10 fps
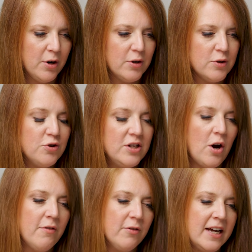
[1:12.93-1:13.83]
So she's
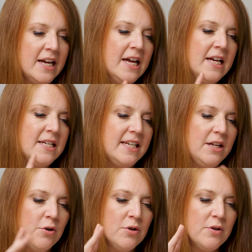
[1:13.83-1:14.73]
offering
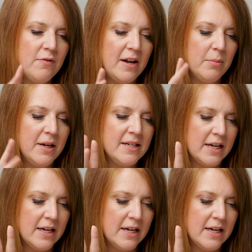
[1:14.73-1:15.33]
seniors, families, and